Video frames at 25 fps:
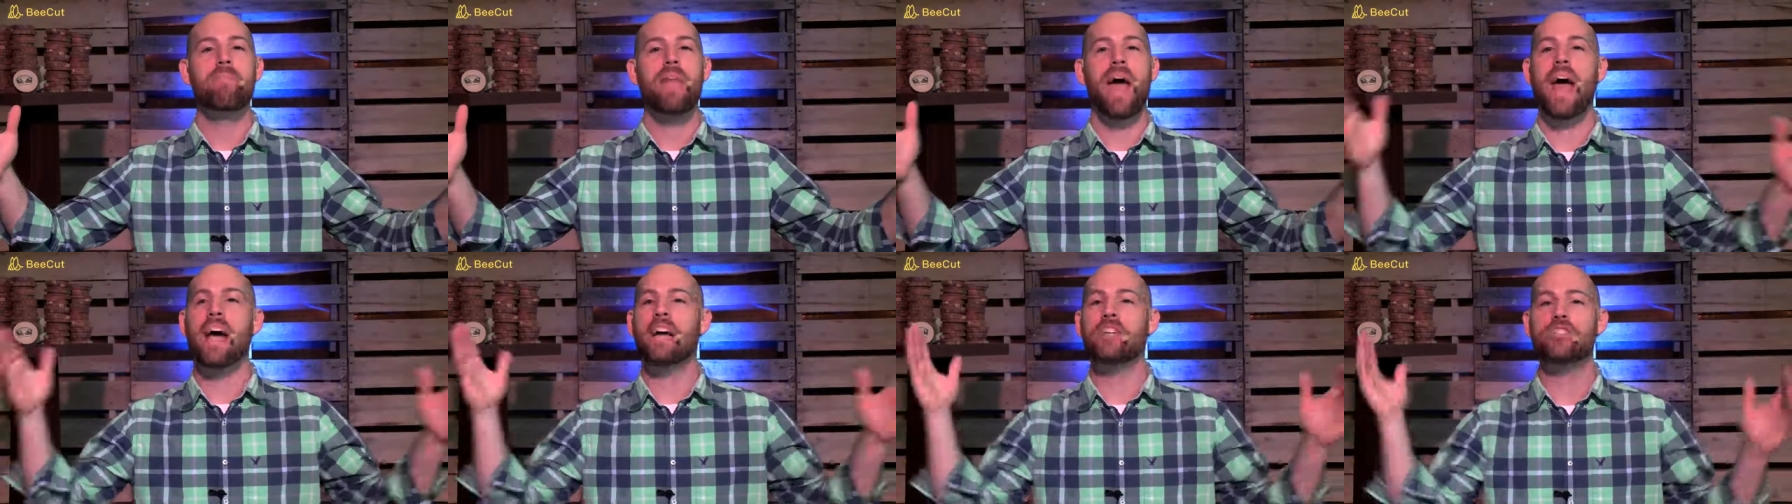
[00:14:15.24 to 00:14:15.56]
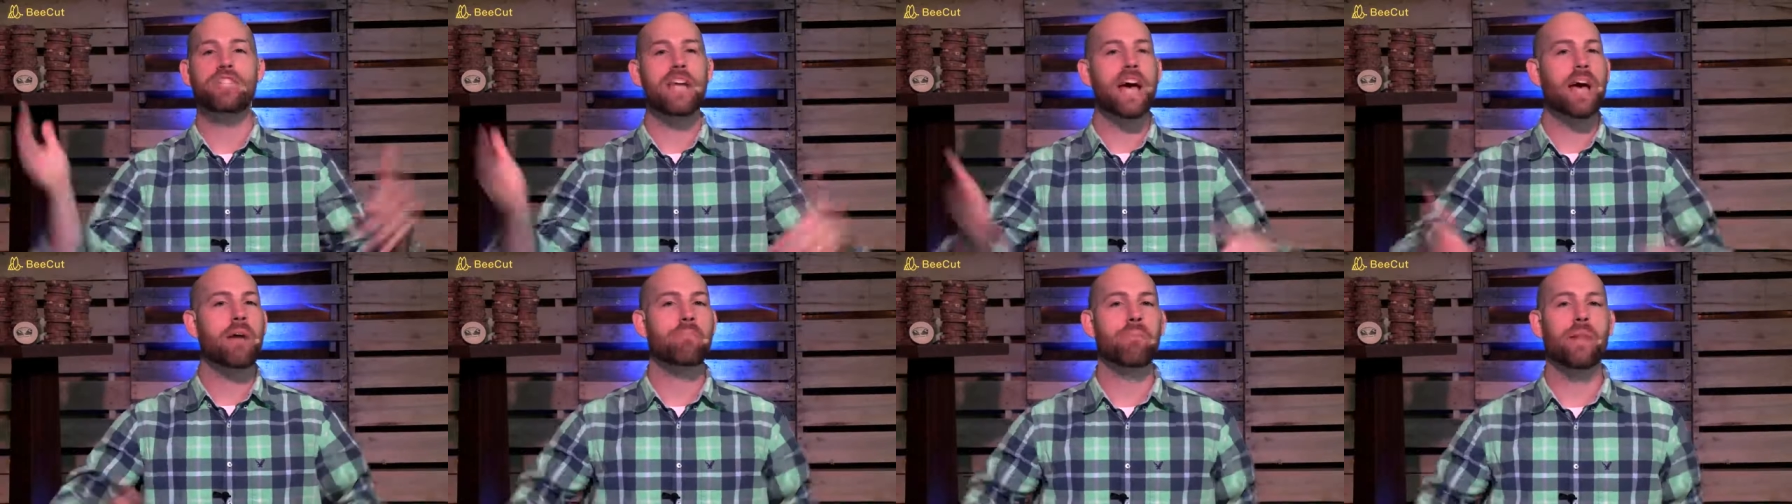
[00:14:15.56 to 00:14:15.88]

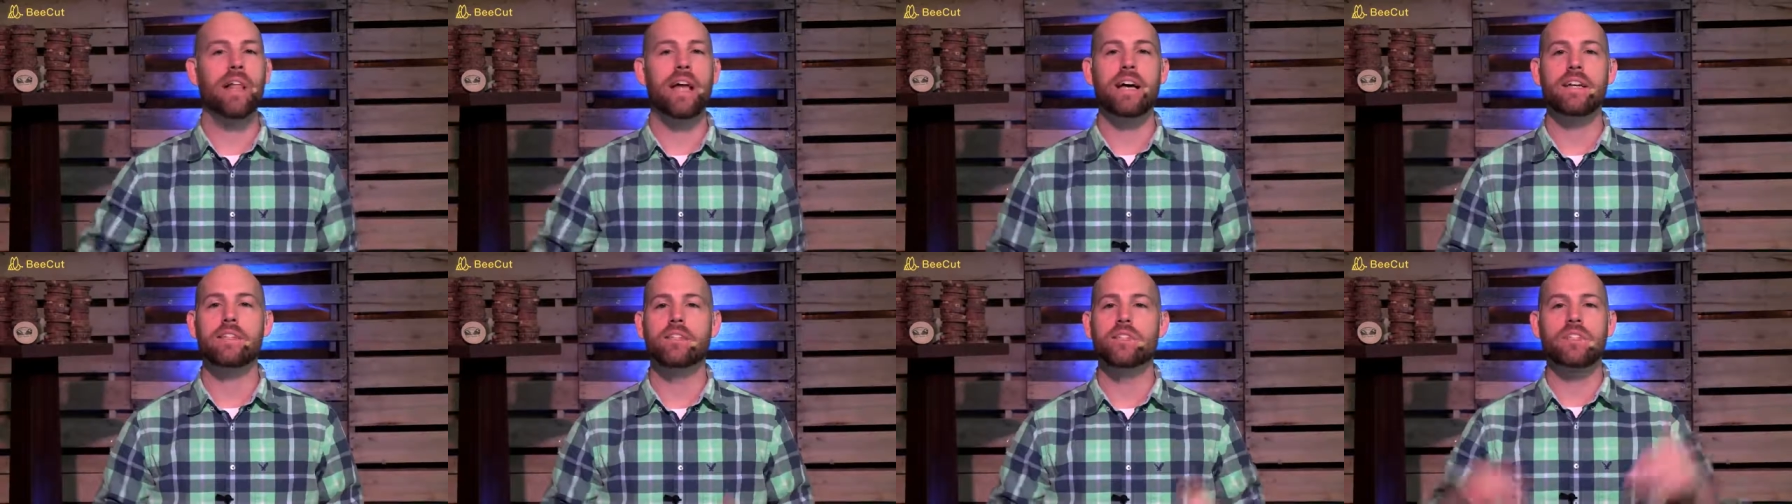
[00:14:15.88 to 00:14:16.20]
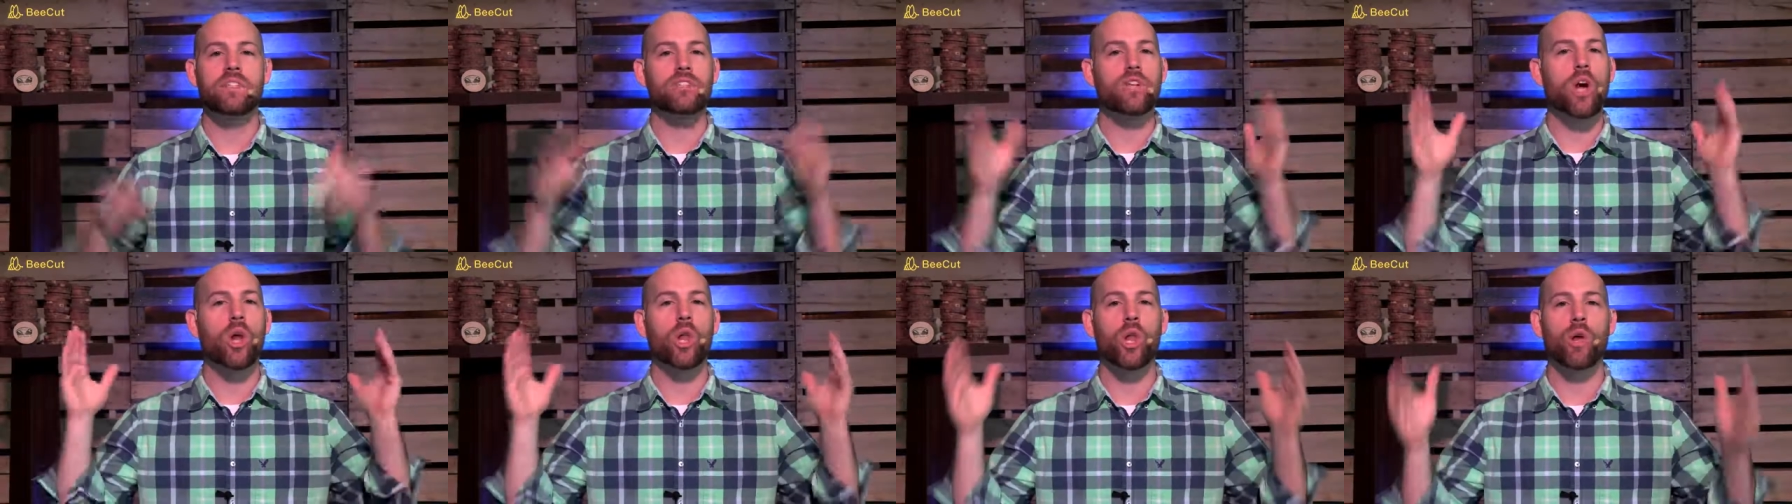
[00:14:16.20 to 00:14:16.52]
Hashtag blessed.
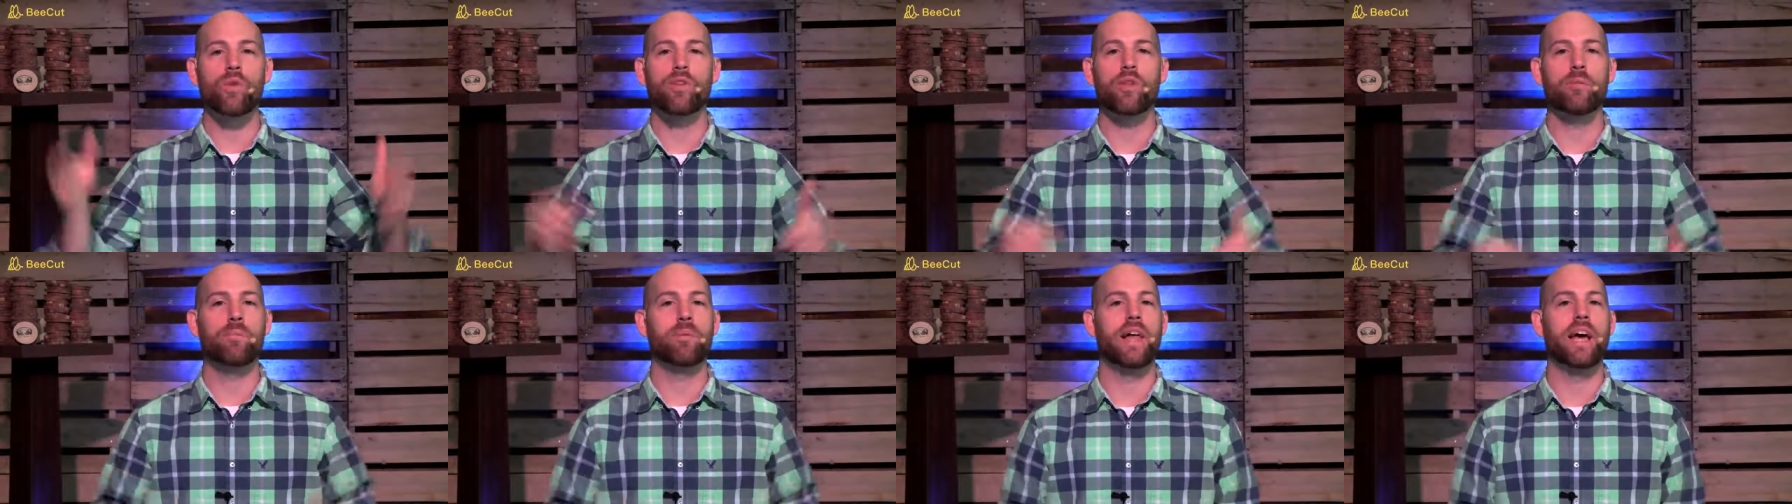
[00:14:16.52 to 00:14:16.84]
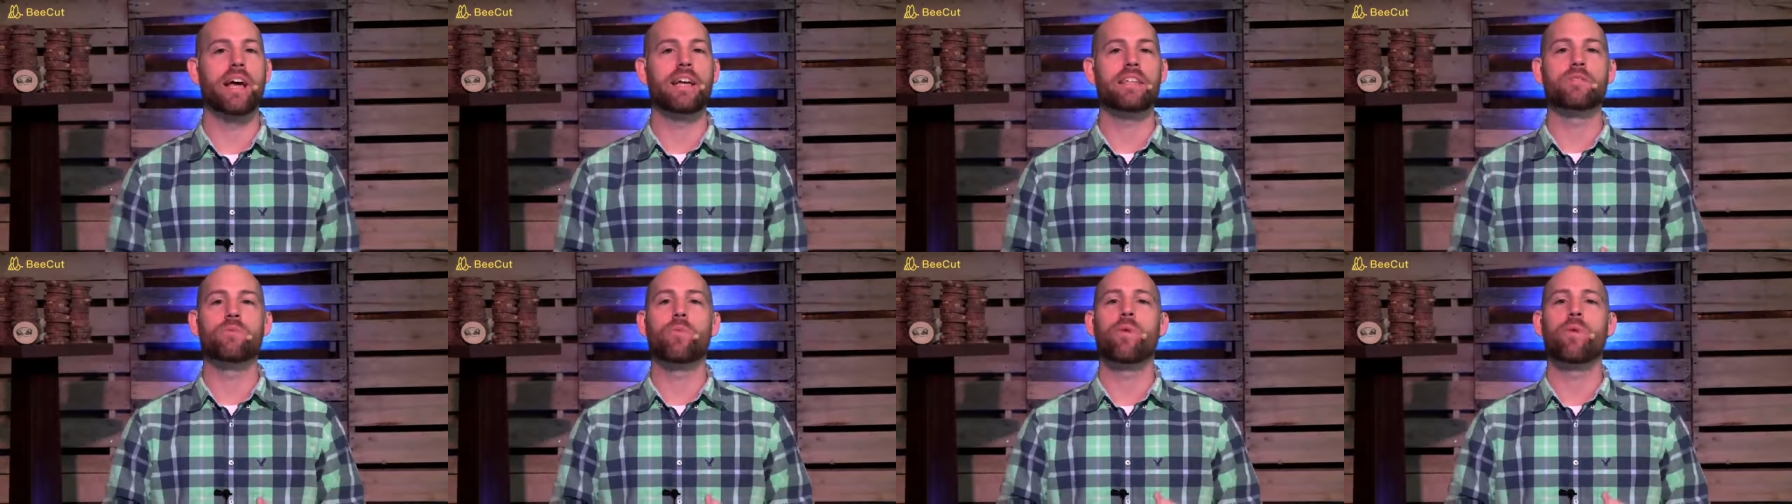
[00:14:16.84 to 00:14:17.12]
It's all over the place.